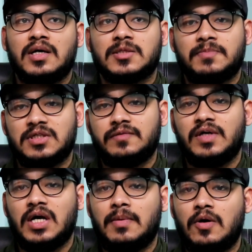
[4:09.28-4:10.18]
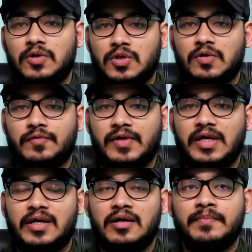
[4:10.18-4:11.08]
specific about your
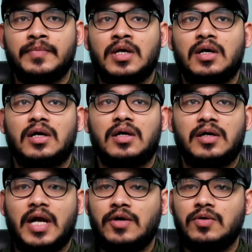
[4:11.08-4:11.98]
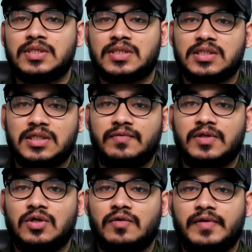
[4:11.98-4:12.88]
field, try to discuss it
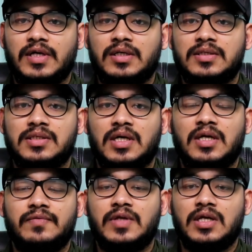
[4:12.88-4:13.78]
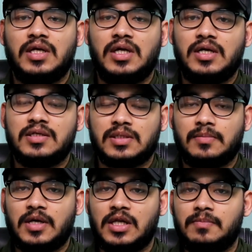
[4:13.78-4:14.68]
with your friends, and if they need
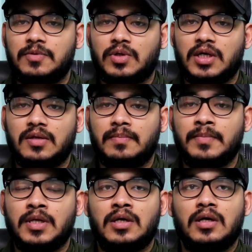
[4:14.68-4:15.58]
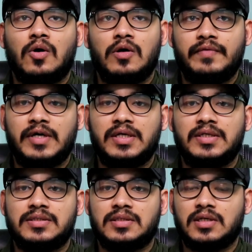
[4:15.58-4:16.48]
some help, you can
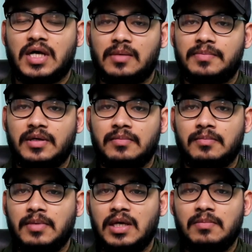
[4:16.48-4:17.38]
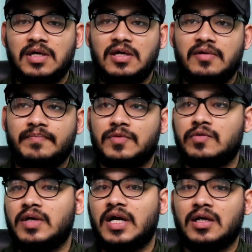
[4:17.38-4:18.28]
always help them. Maybe
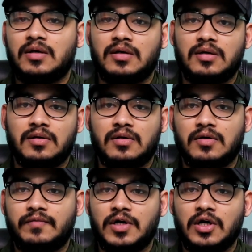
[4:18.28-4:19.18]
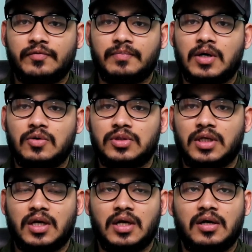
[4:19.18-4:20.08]
you will get a word of mouth,
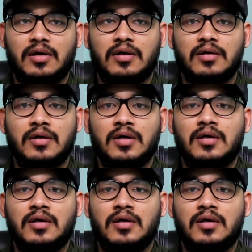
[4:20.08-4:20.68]
and